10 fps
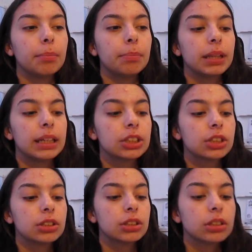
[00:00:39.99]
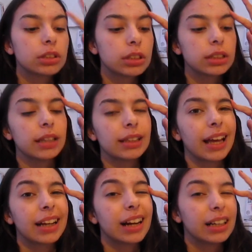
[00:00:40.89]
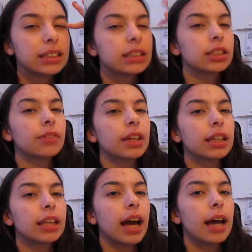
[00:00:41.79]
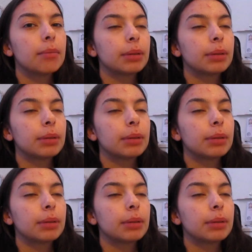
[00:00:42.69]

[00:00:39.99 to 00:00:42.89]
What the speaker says: blisters and like cuts and stuff like that.